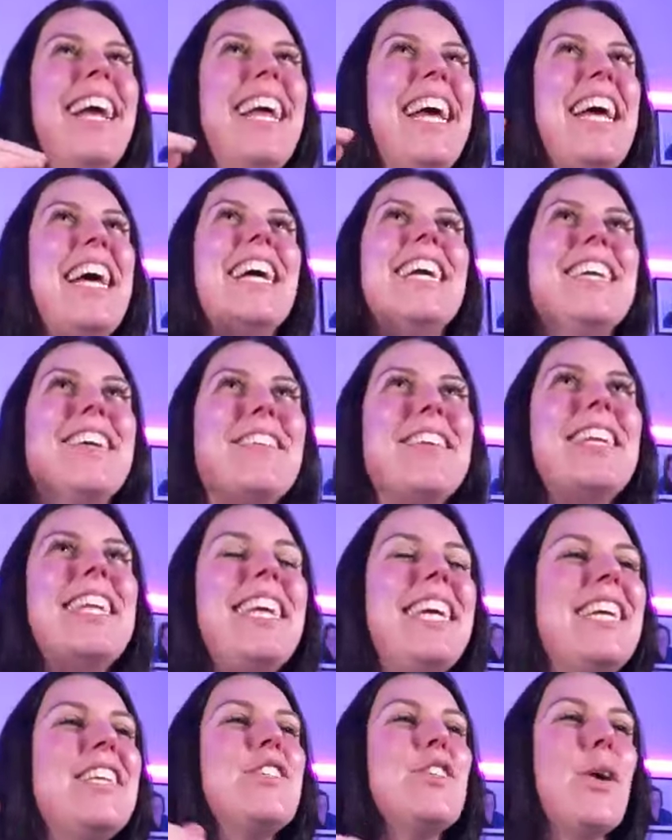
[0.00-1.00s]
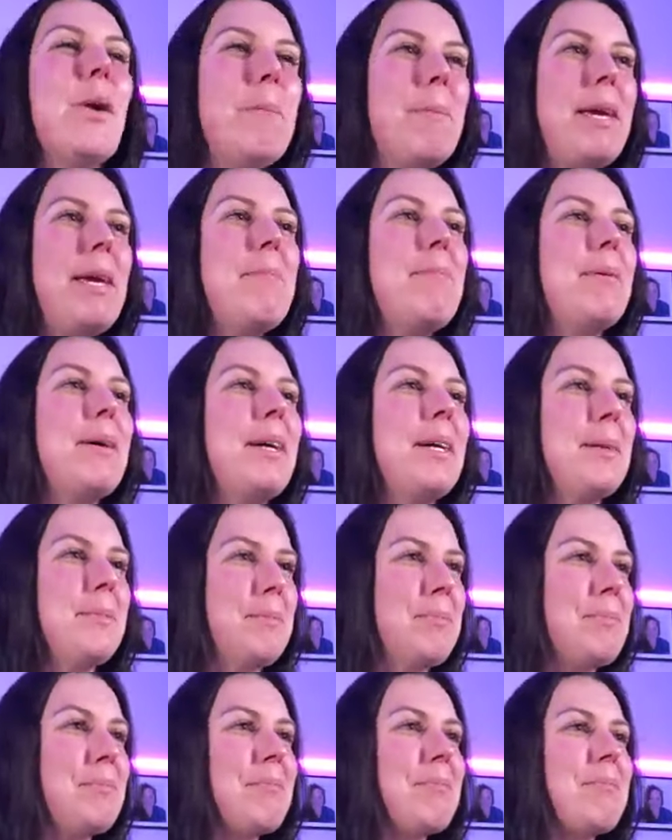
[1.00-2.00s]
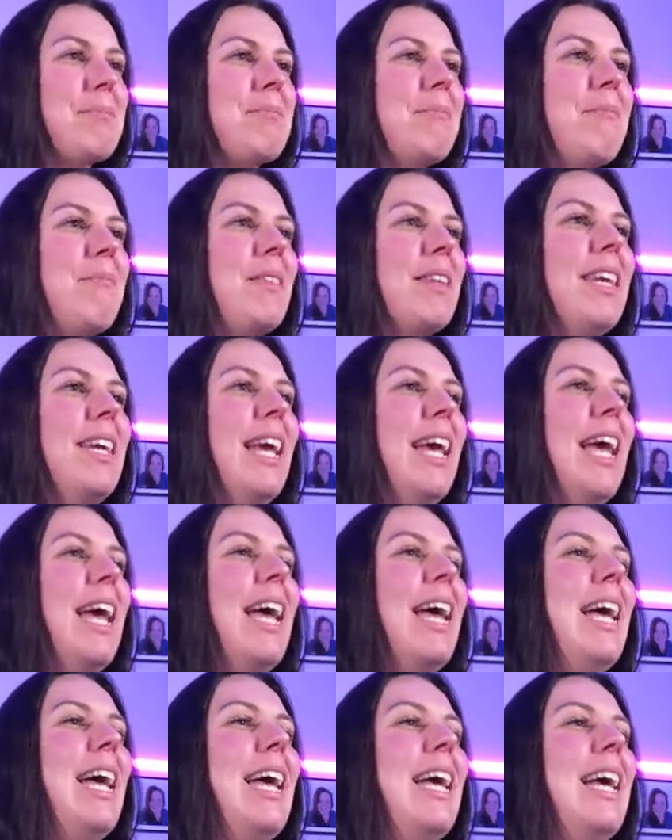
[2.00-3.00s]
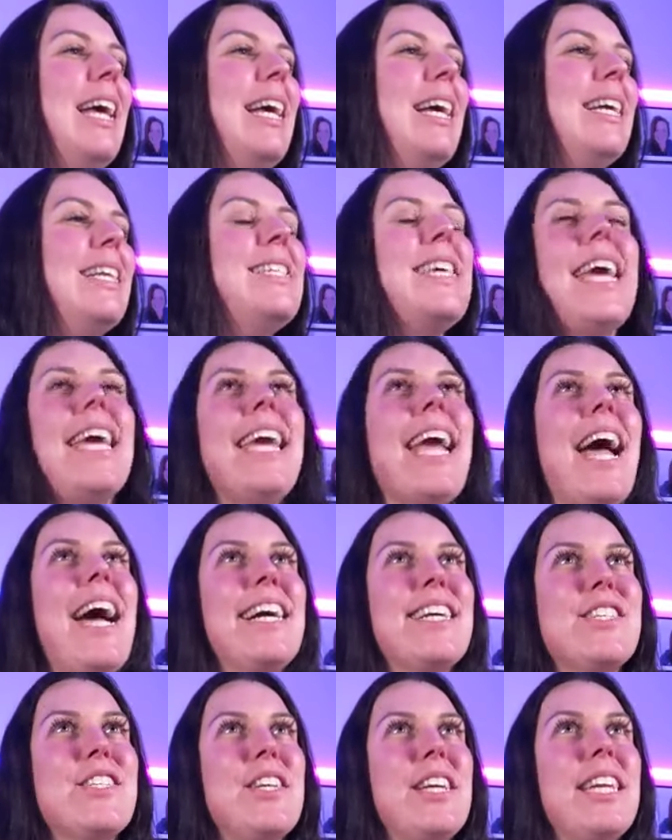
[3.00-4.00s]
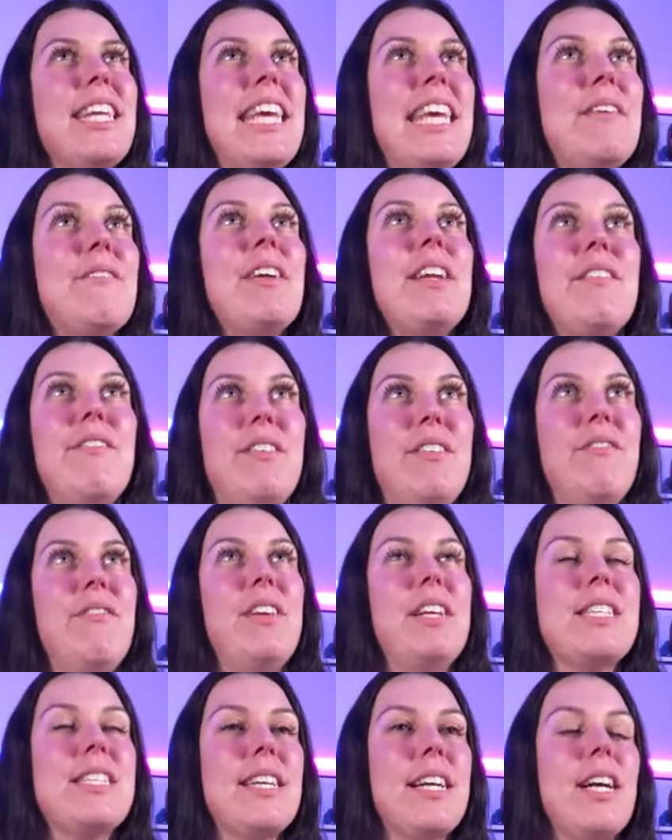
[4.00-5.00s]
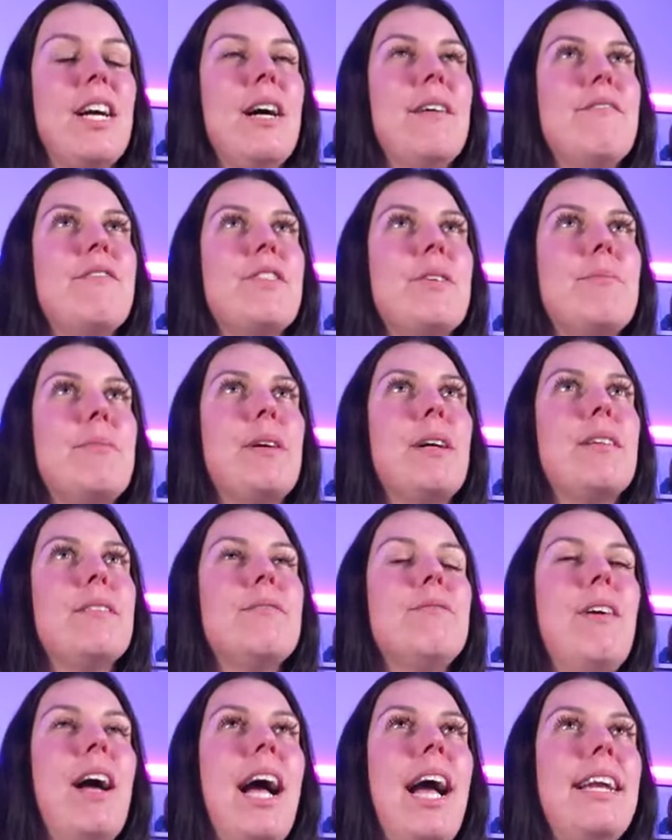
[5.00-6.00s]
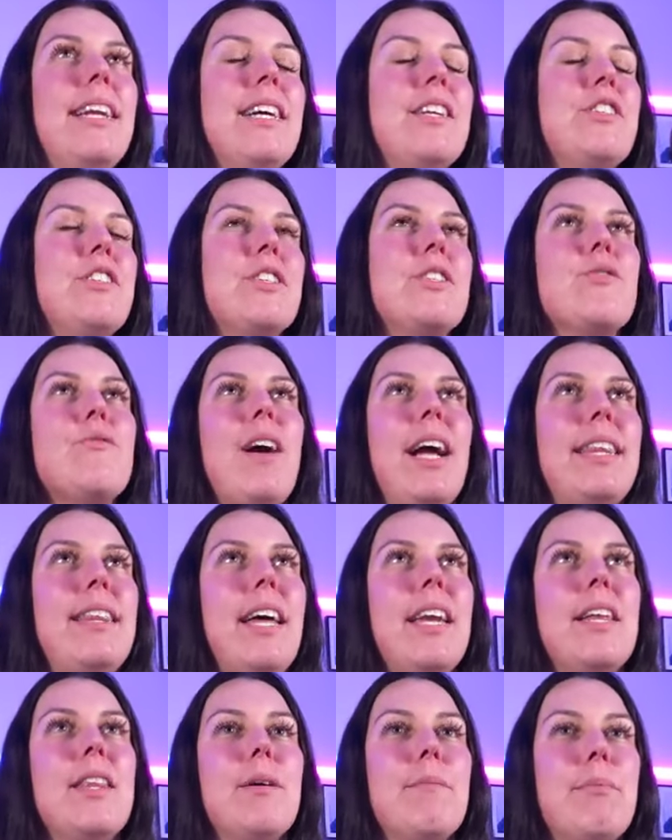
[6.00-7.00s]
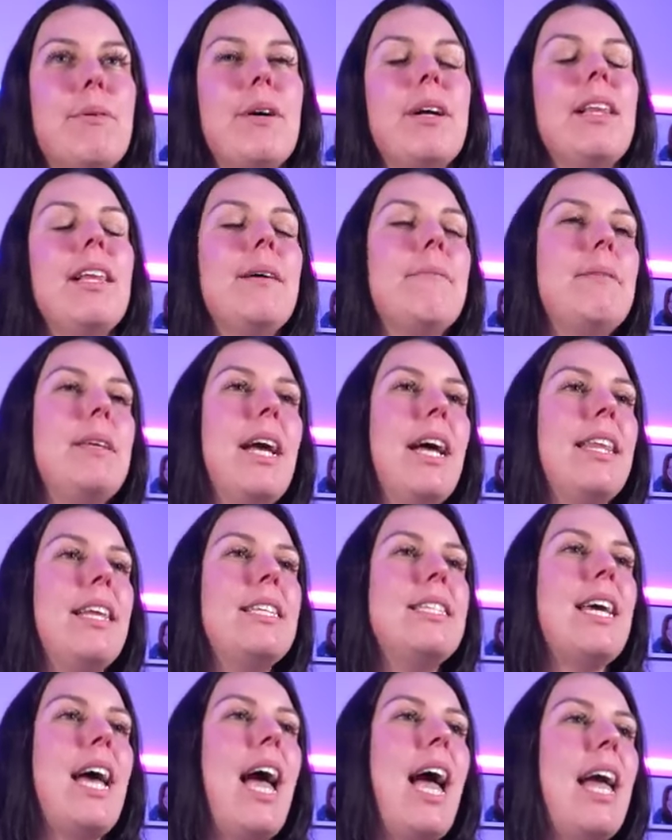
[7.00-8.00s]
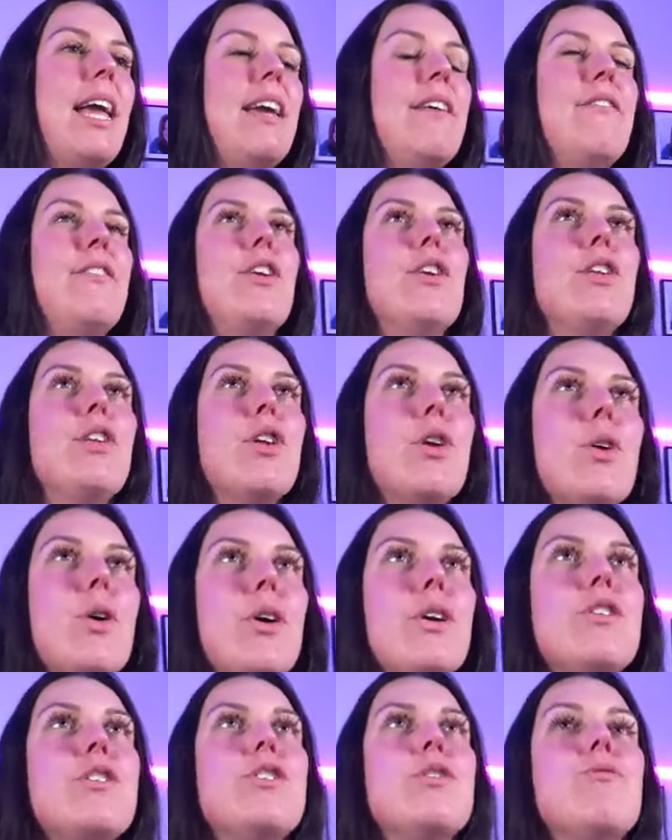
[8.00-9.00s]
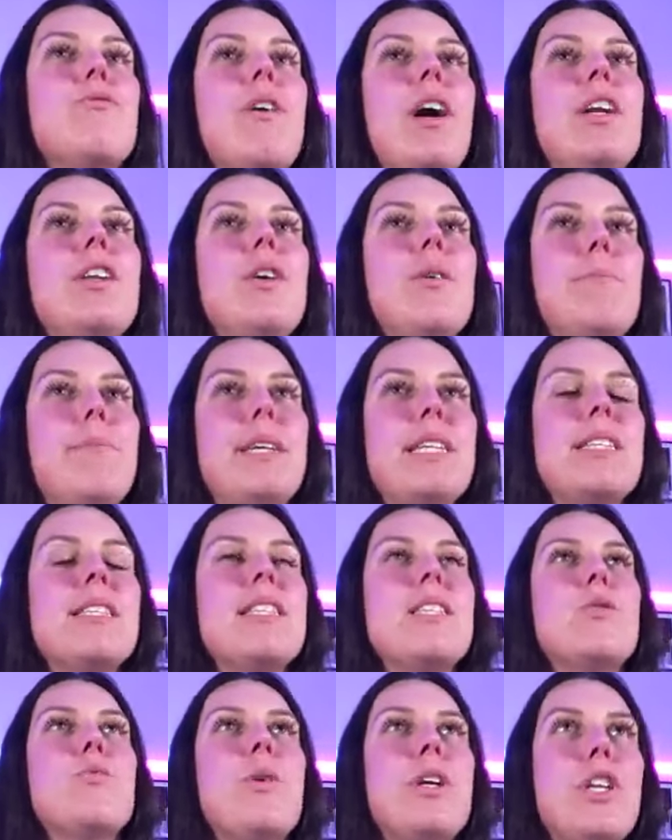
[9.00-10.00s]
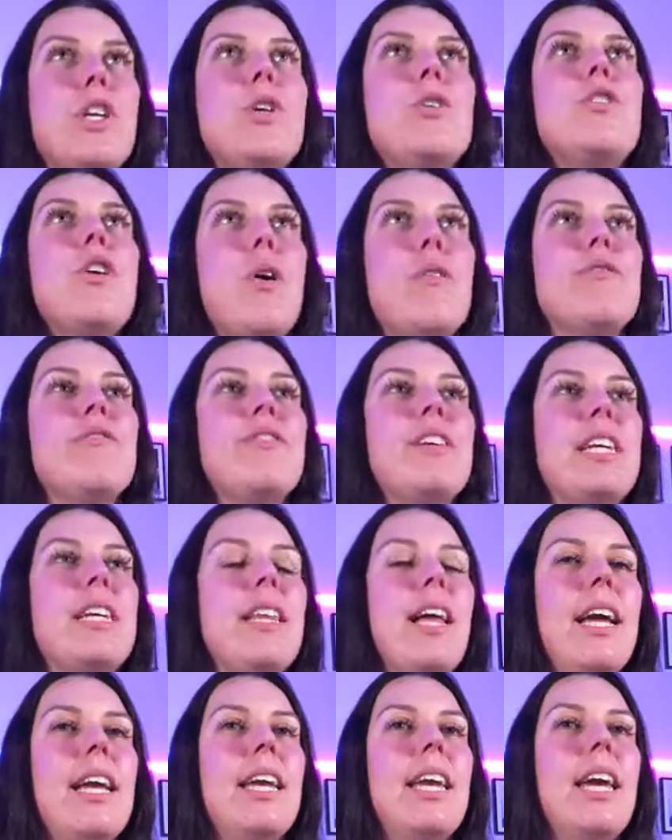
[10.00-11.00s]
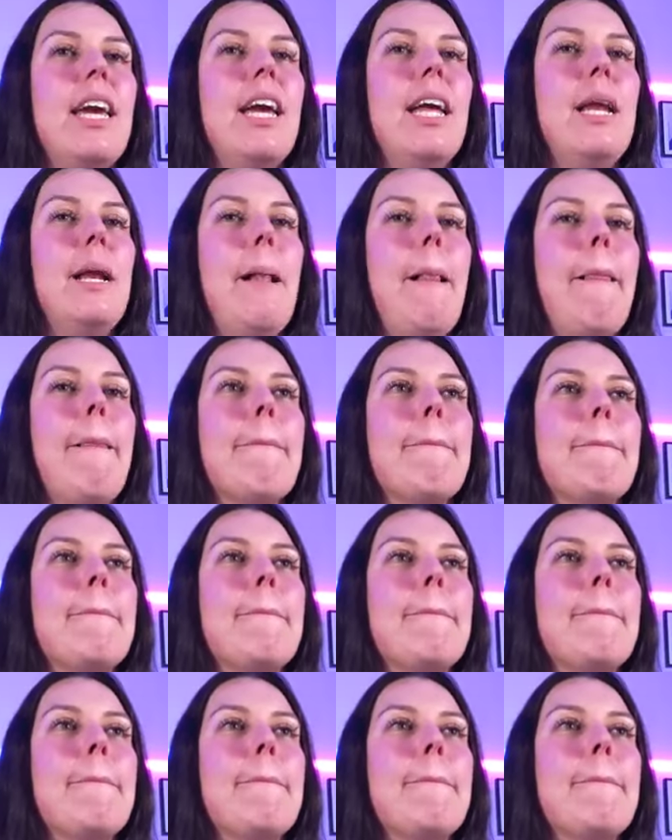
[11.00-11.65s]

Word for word: right? You need your people. Take action even if it feels uncomfortable, right? I just read that in the book club the other day. If you learn to run your business when you don't feel like it,